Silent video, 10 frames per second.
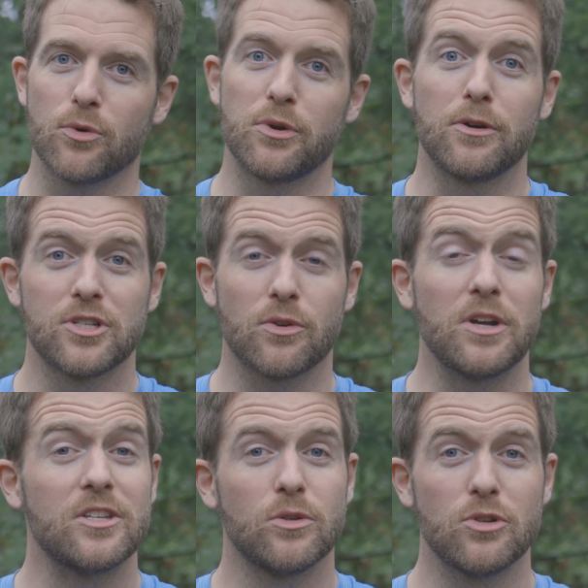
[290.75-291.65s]
rear
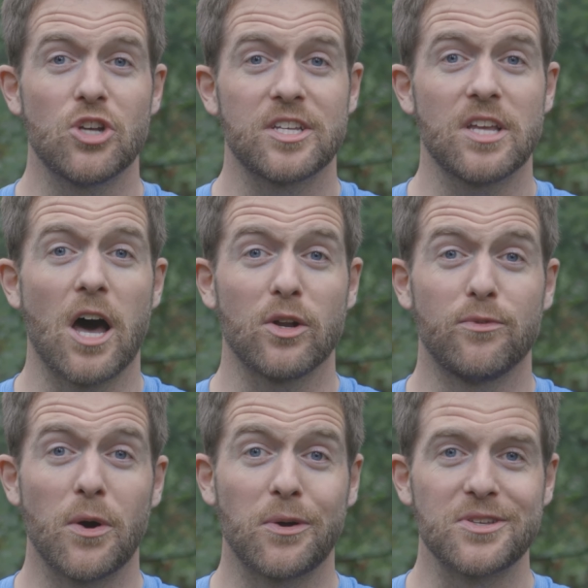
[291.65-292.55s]
screen to adjust
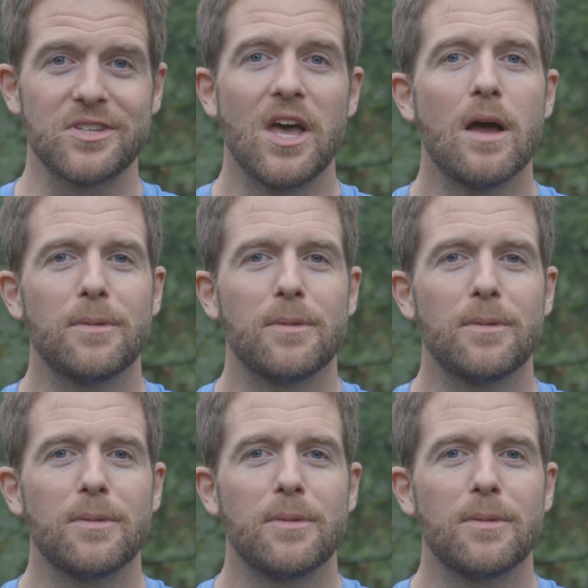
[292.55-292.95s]
autofocus,